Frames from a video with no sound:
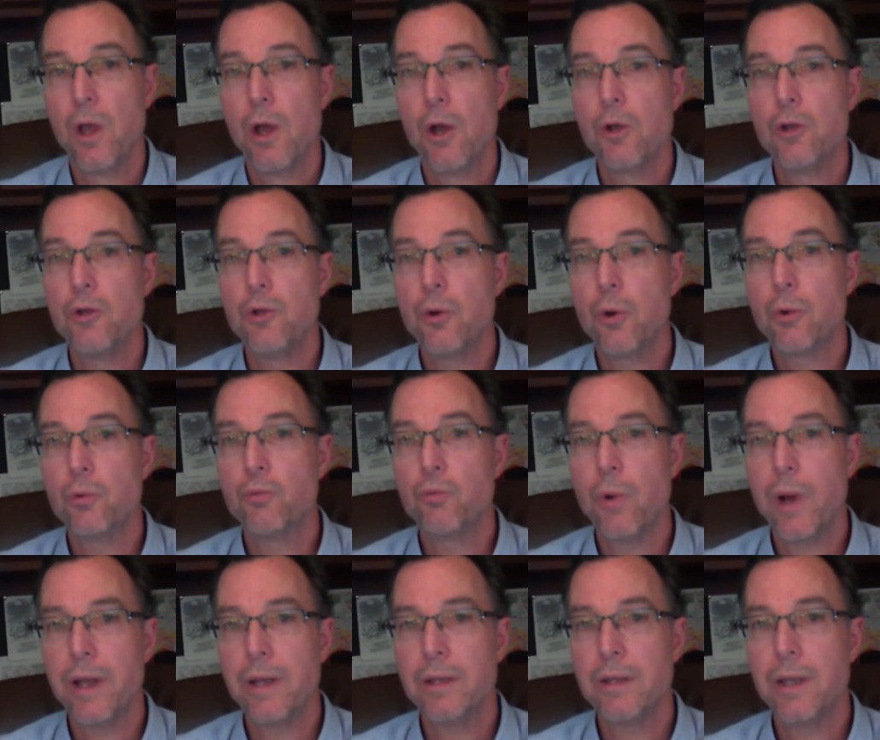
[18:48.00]
Your
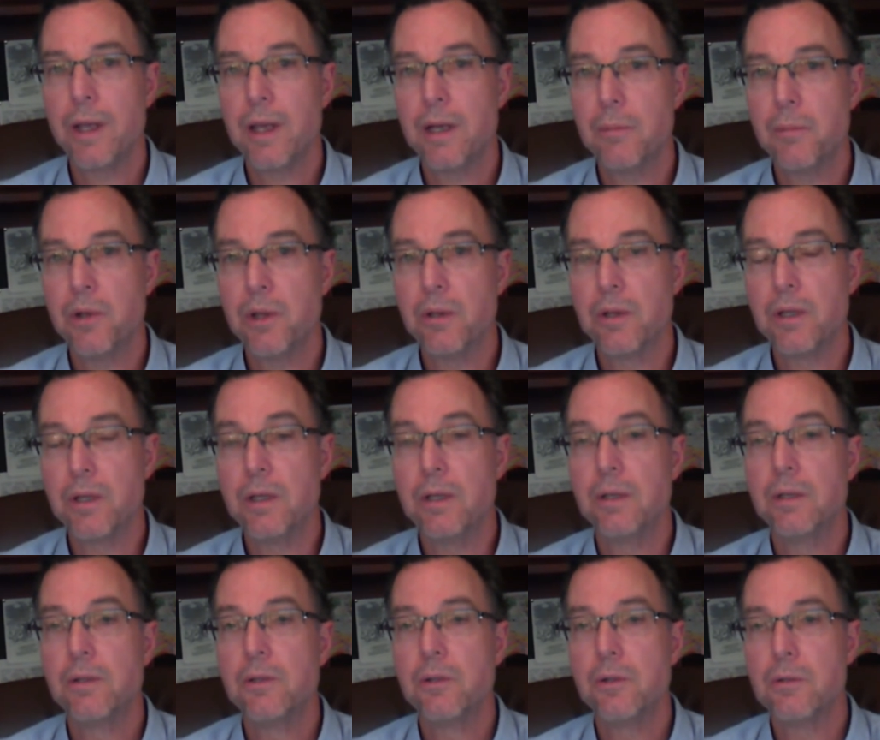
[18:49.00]
right and
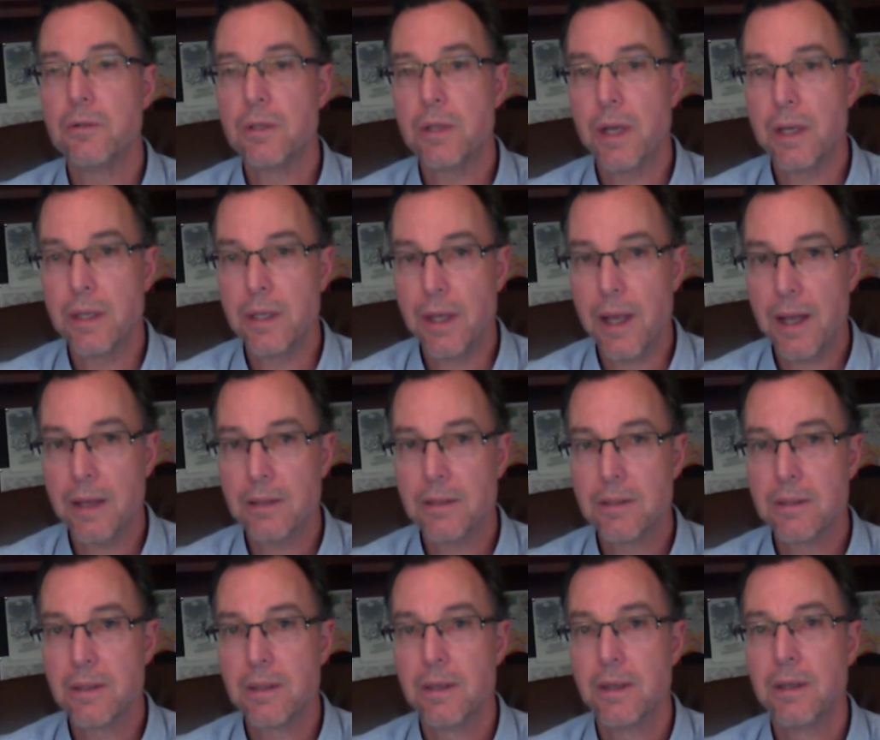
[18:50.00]
ability to say
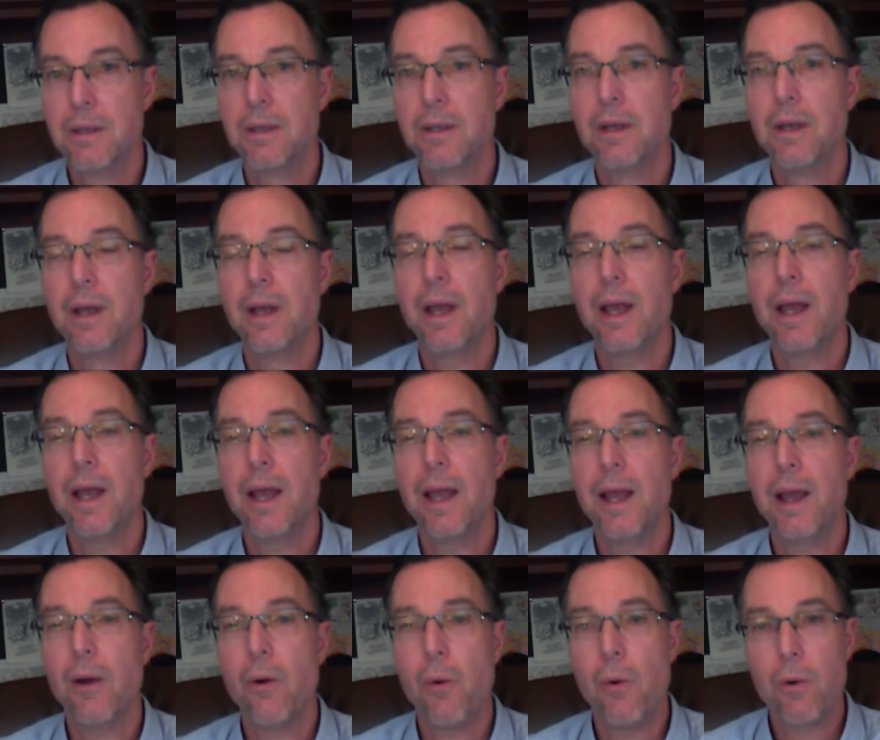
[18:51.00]
yes
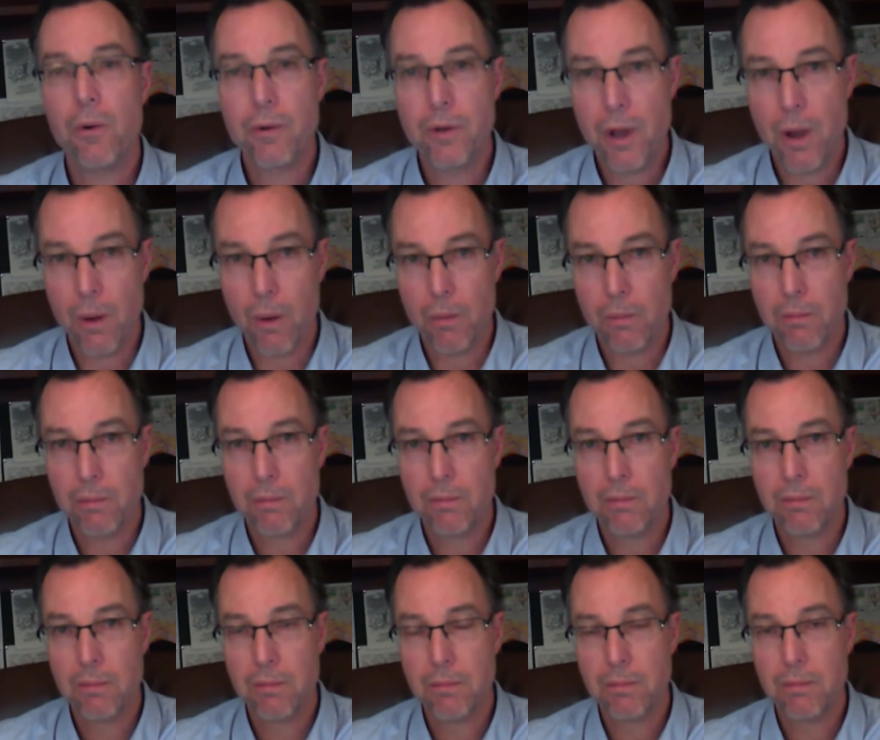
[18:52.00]
or no,
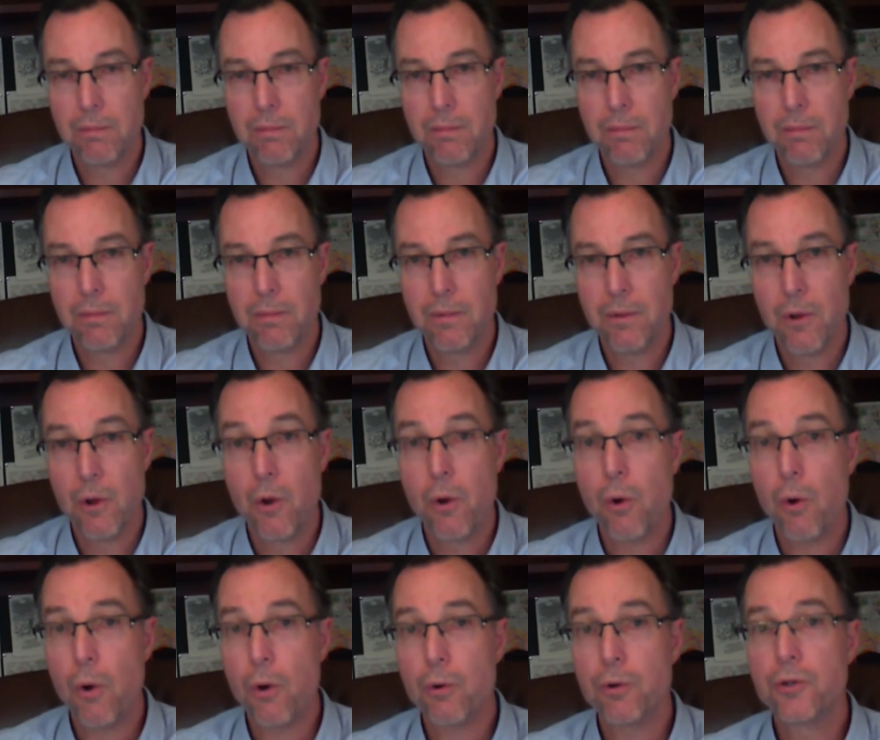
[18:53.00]

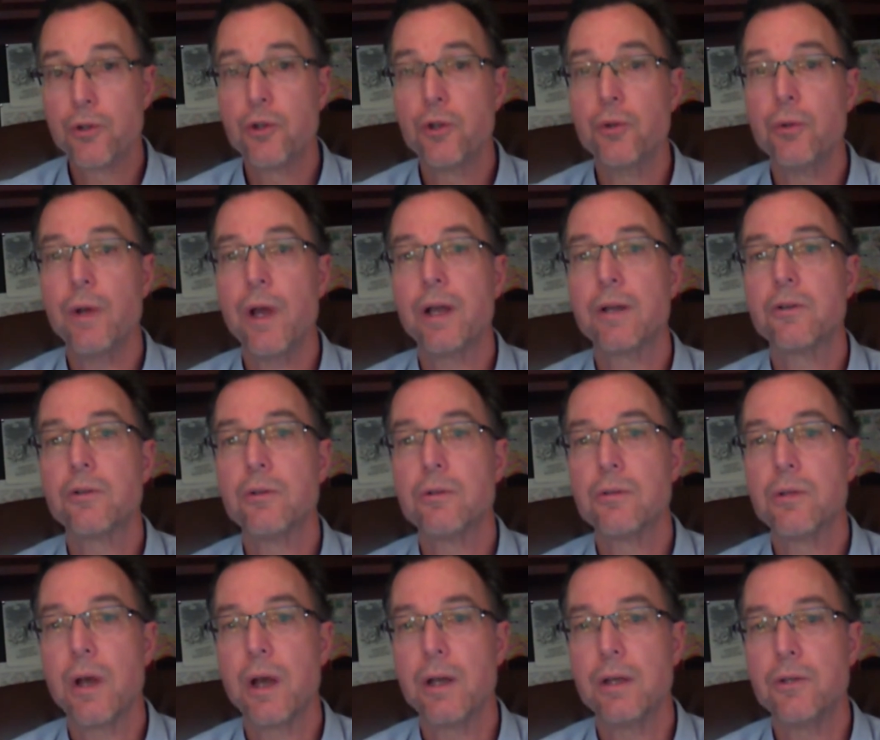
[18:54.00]
or to
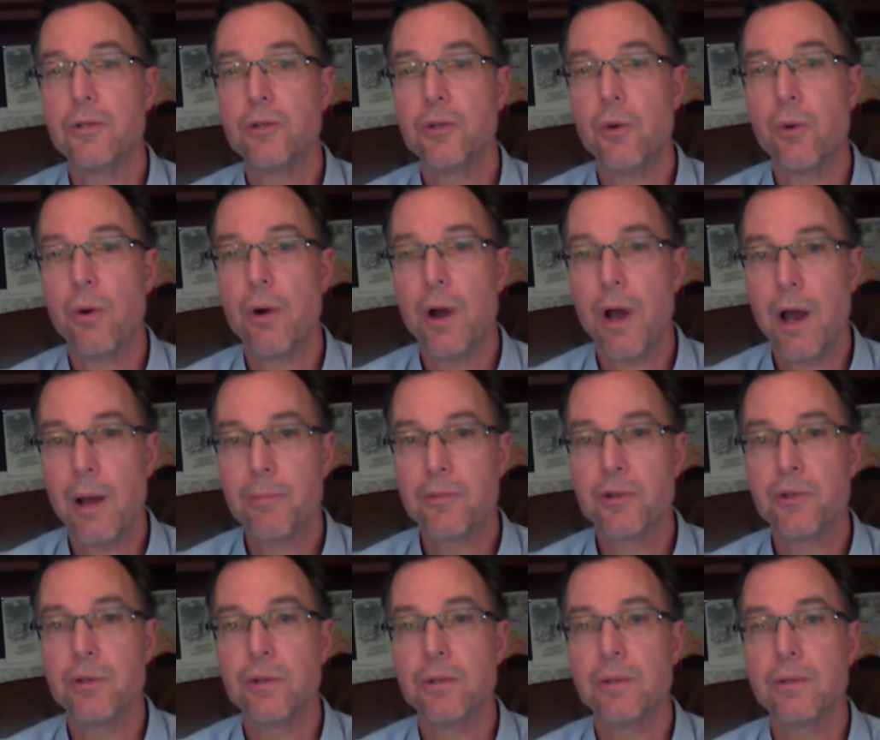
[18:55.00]
exercise your
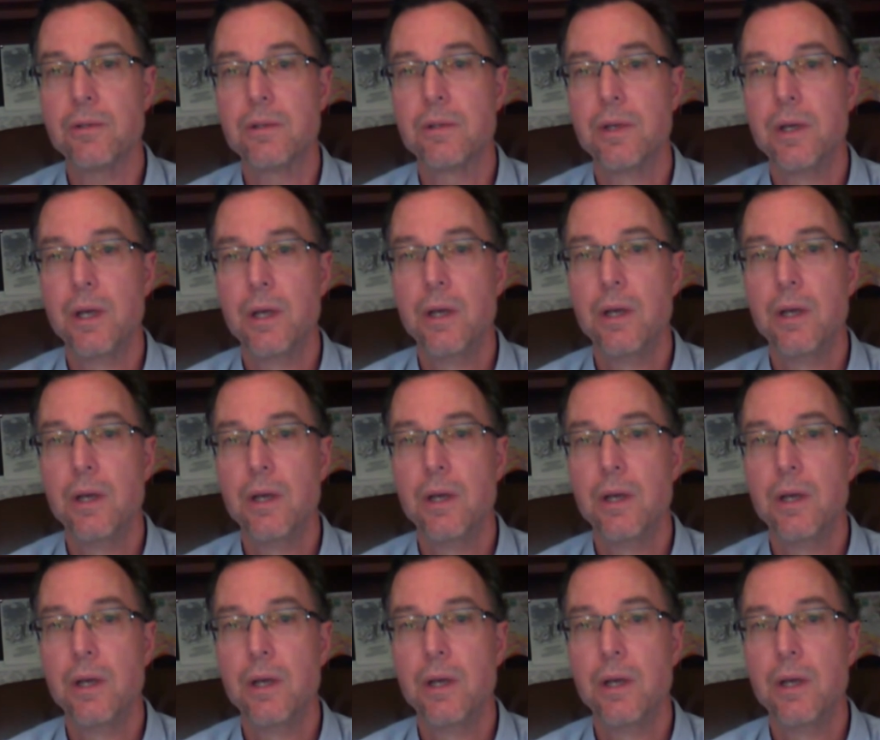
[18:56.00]
options,